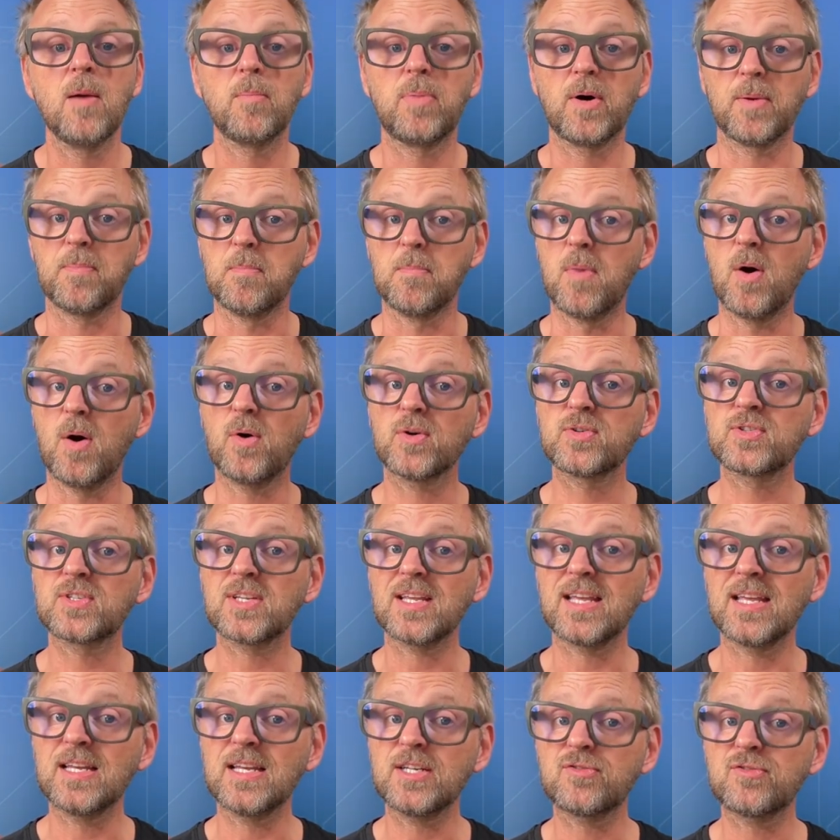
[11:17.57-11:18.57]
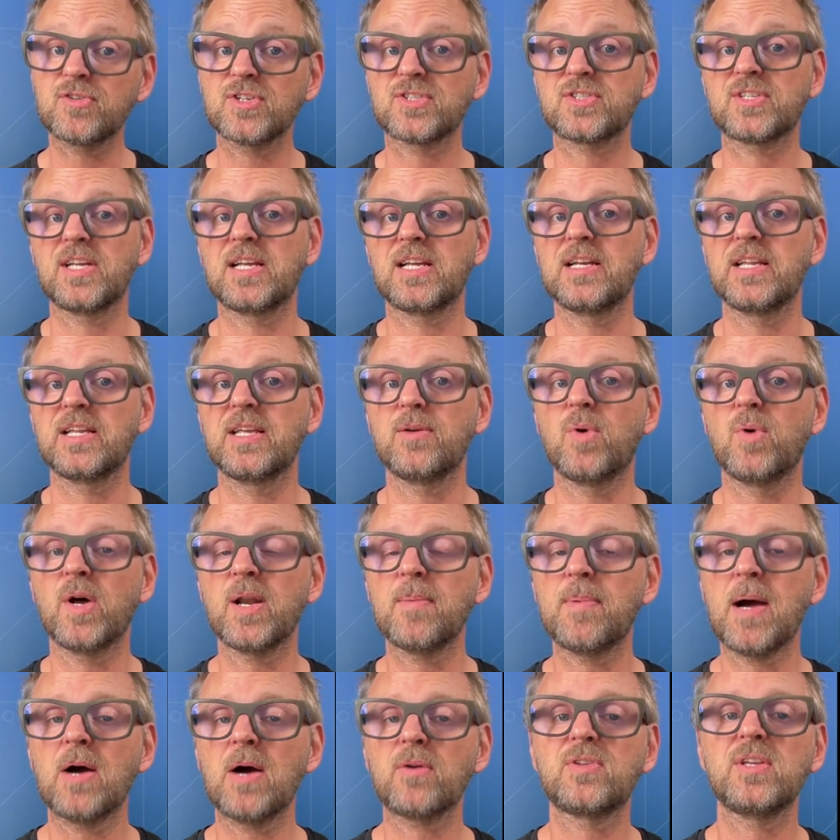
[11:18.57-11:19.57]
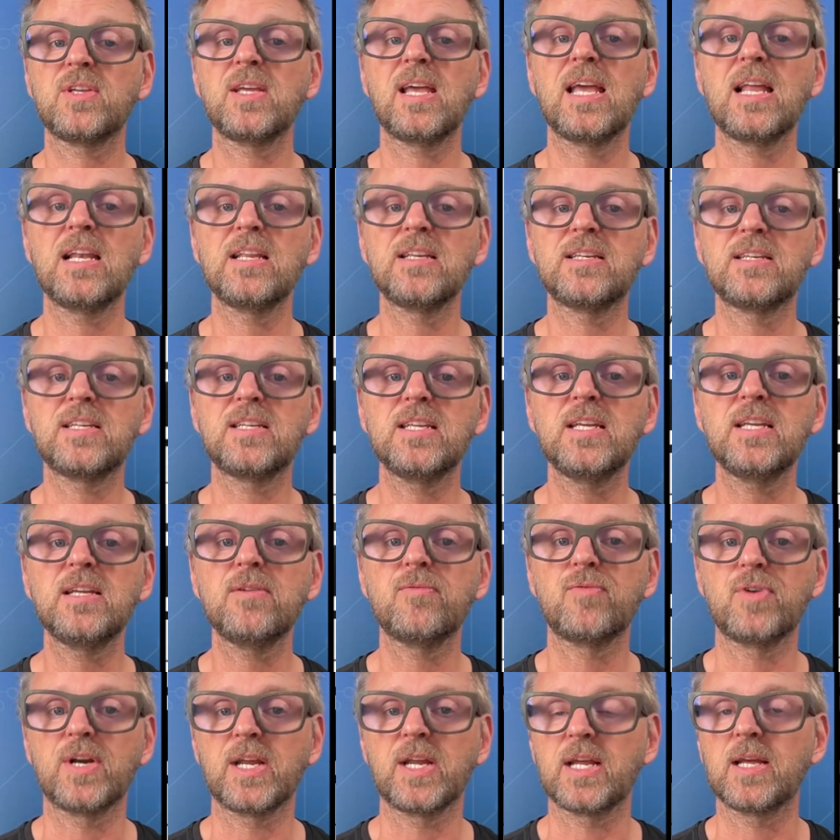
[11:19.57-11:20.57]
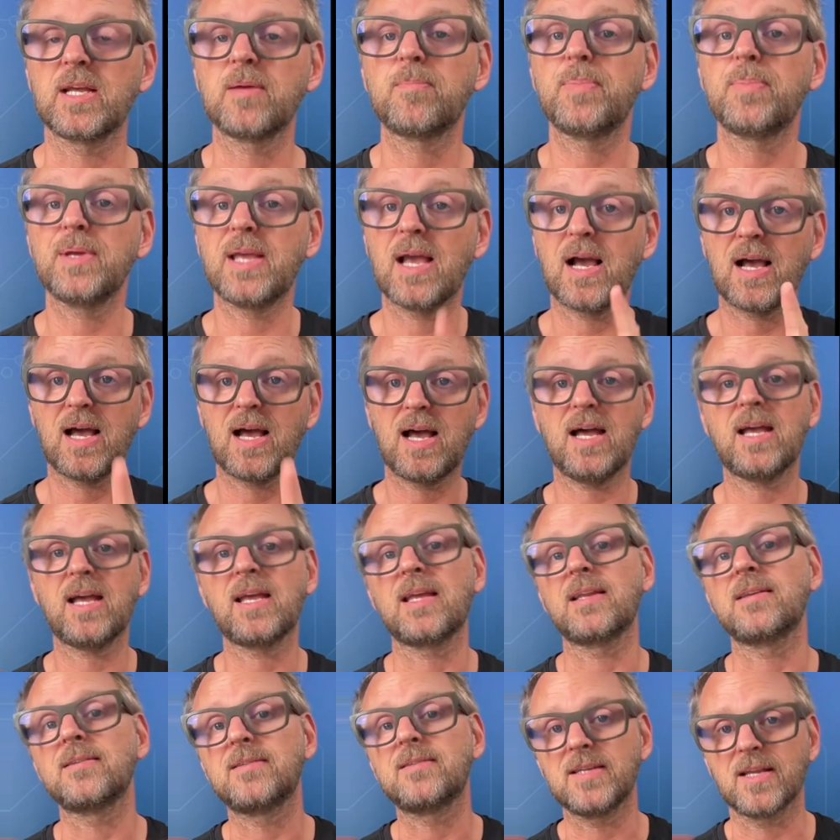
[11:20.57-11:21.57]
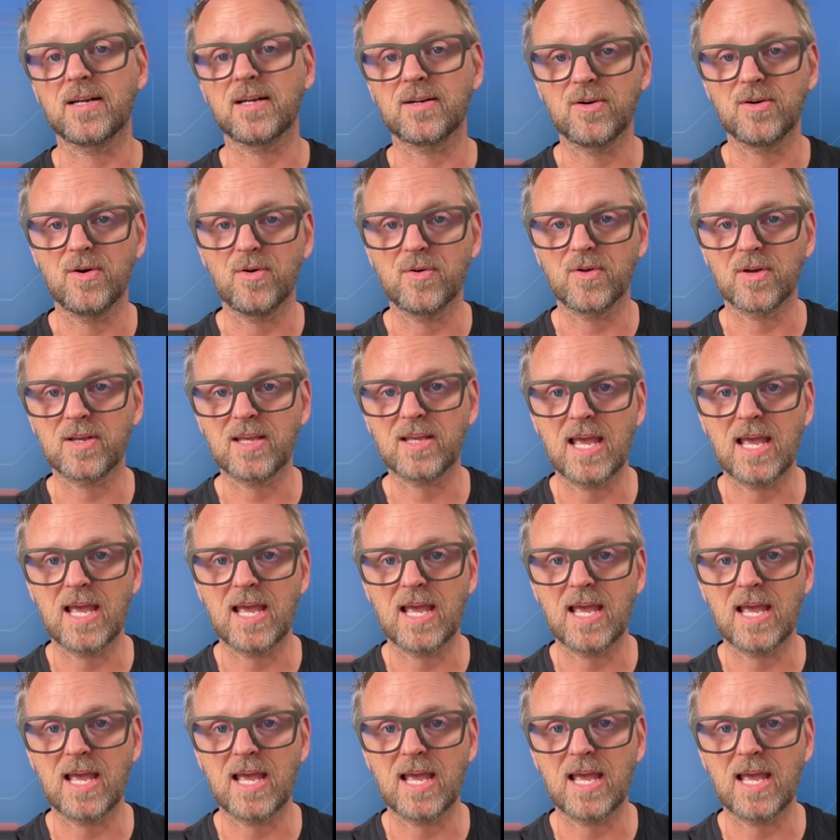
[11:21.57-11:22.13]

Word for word: But most interestingly, what about the LED ring behind the encoder?